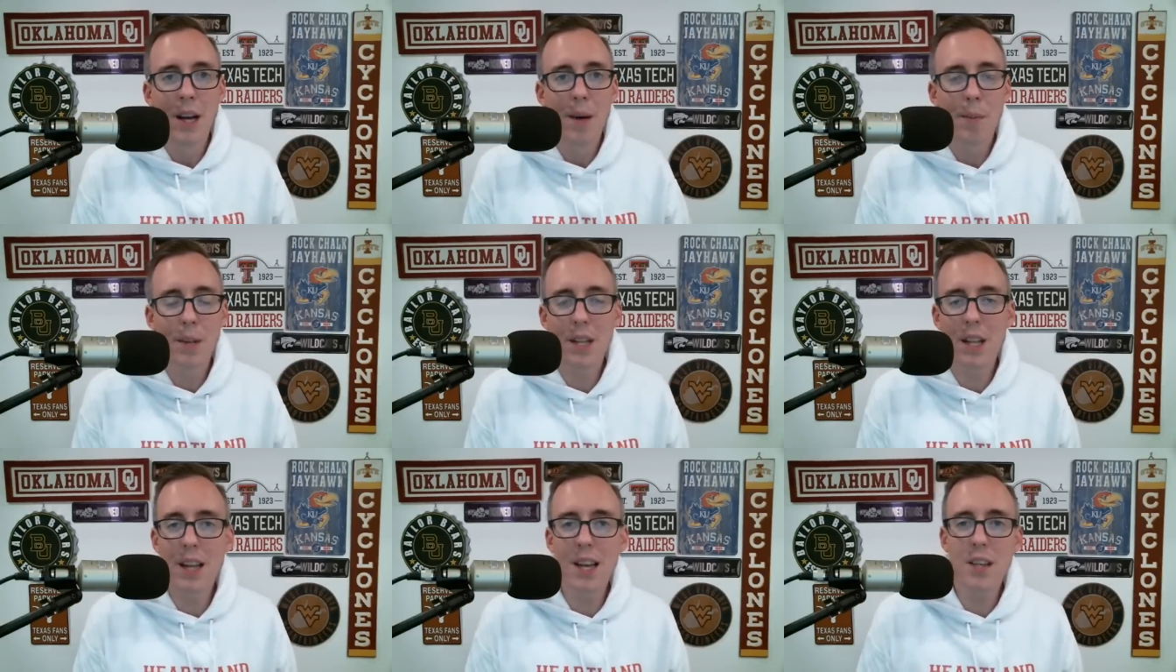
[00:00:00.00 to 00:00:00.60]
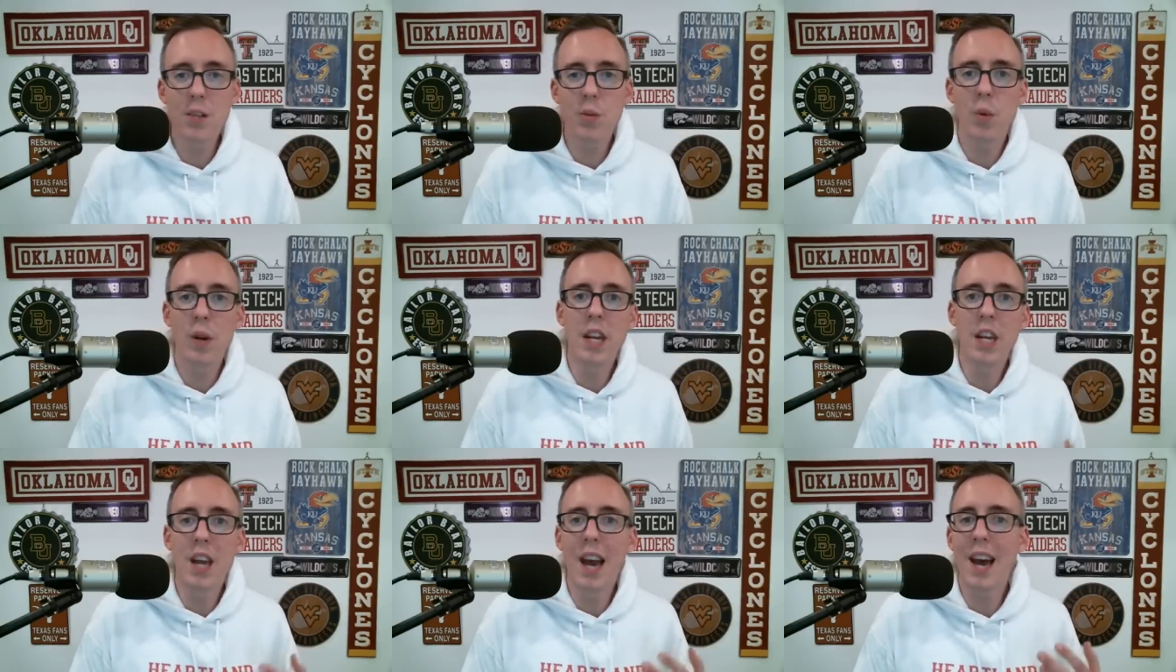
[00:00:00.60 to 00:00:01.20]
But the last
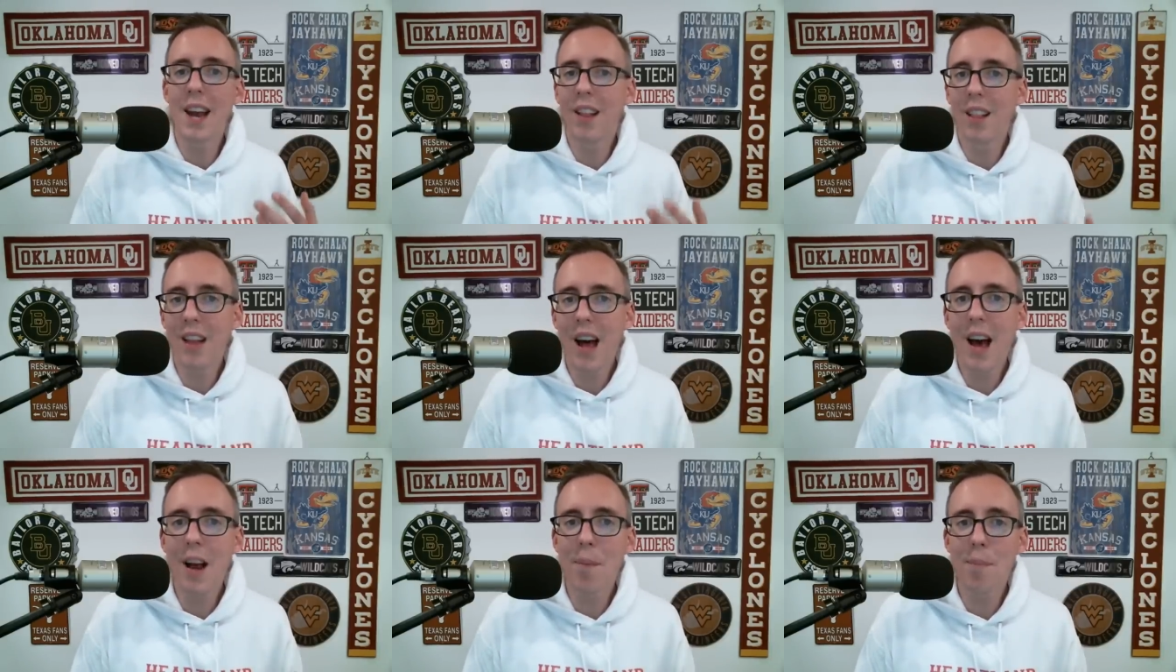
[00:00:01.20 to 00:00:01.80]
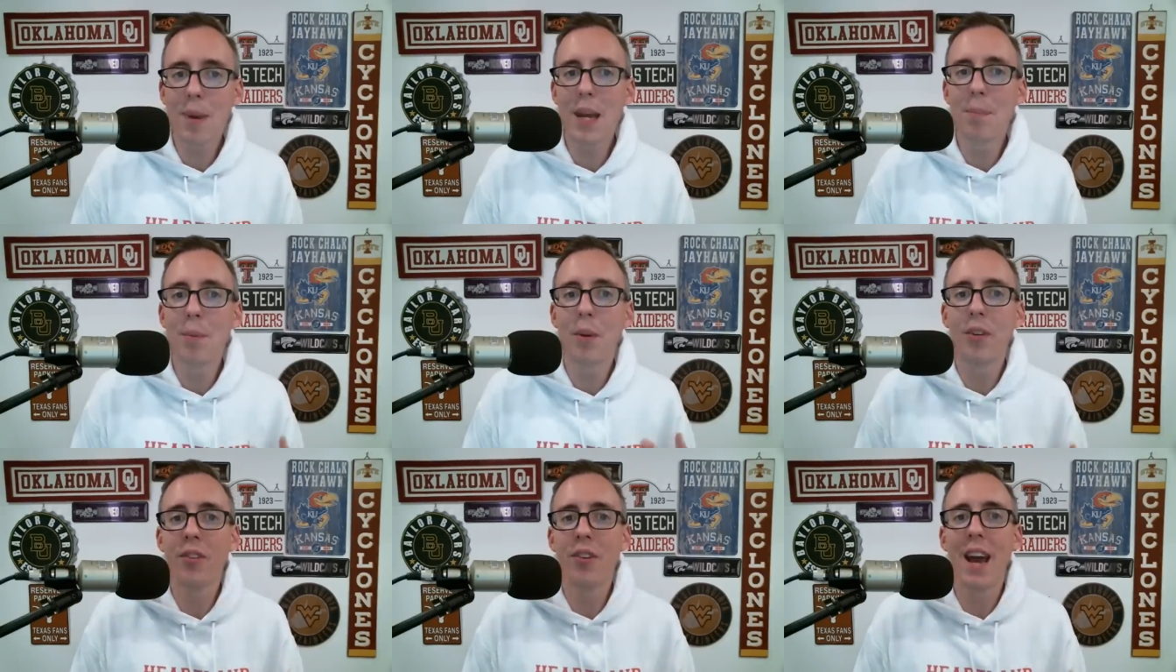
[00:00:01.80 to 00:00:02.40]
week, you had a lot of
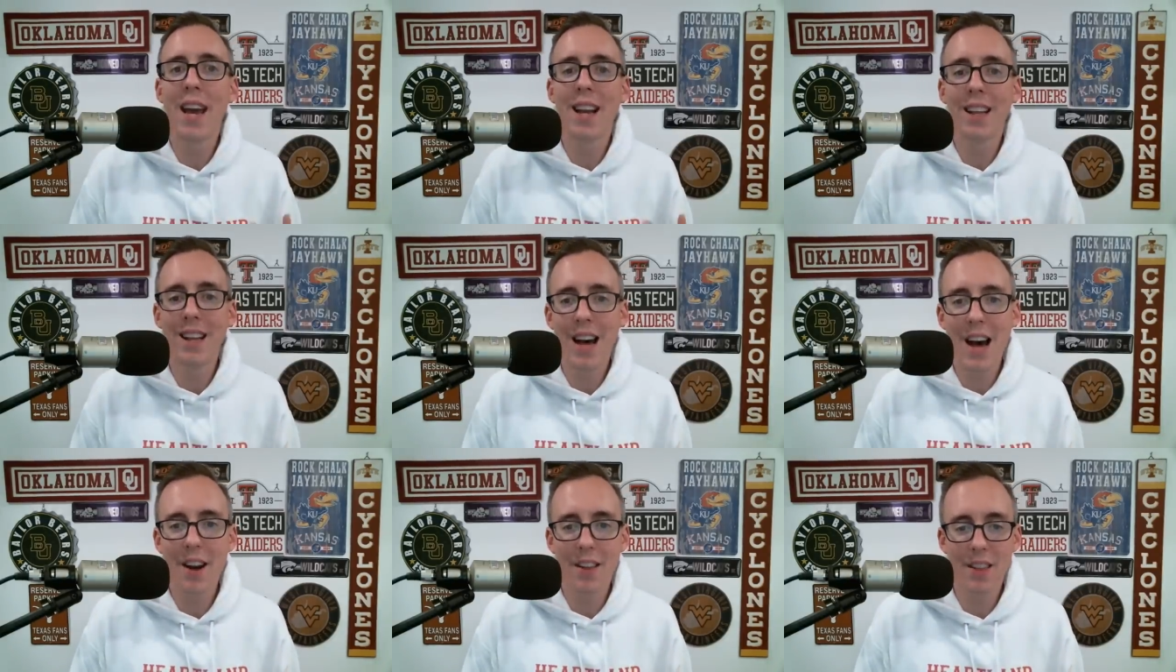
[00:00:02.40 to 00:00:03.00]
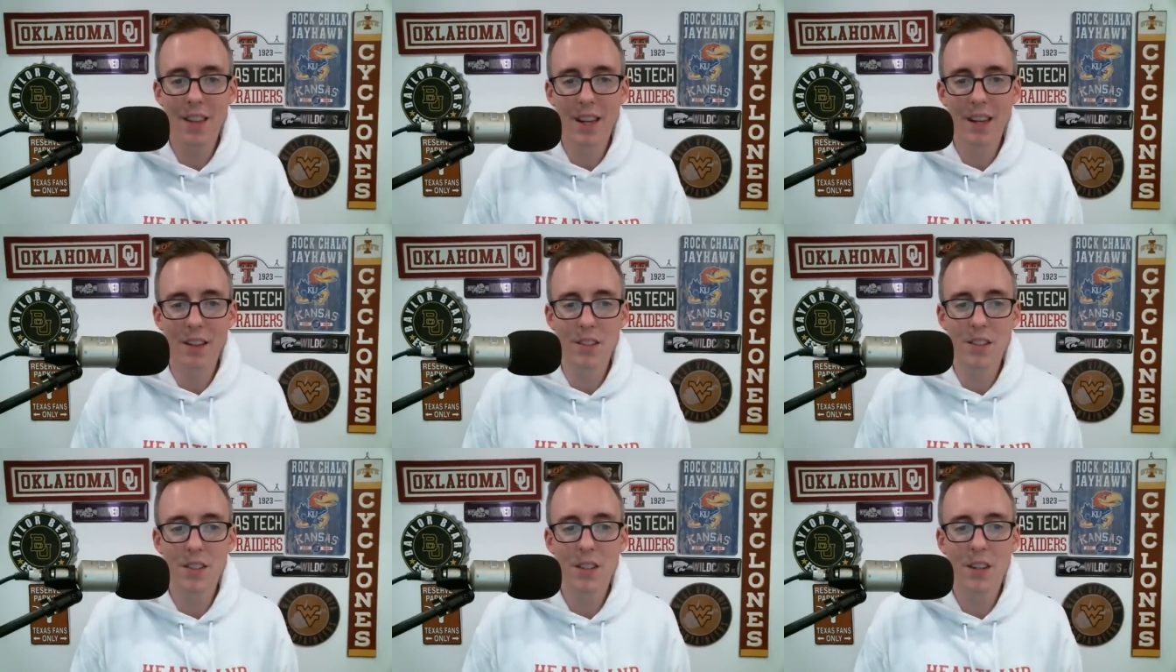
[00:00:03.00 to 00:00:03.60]
people saying a lot of
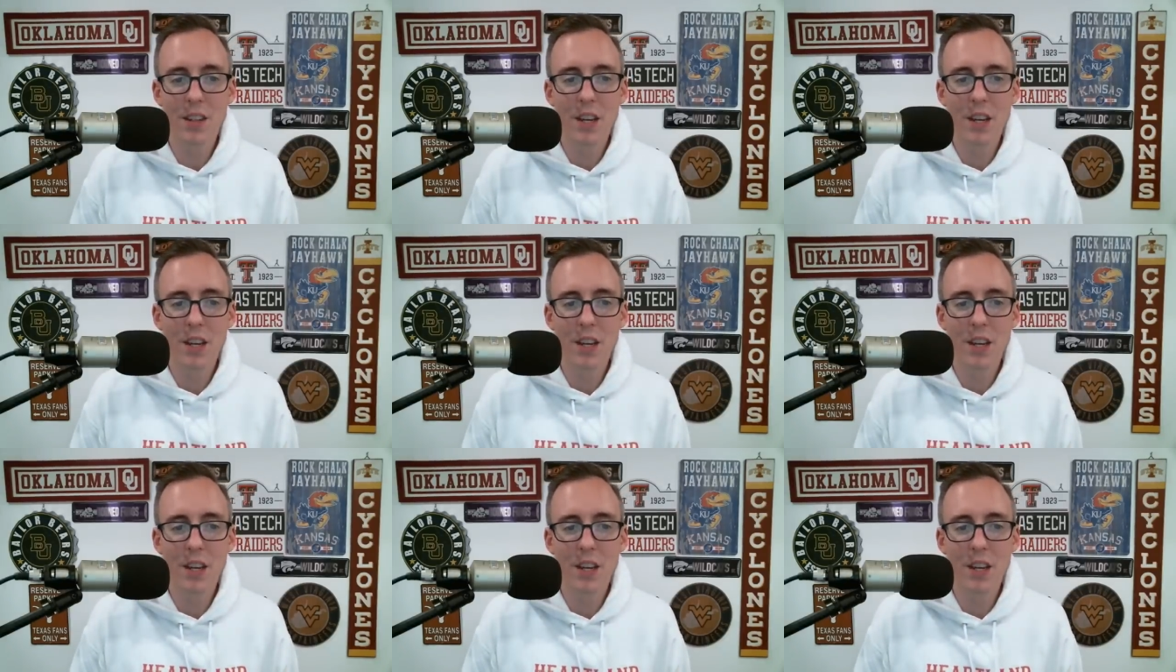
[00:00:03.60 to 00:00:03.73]
things.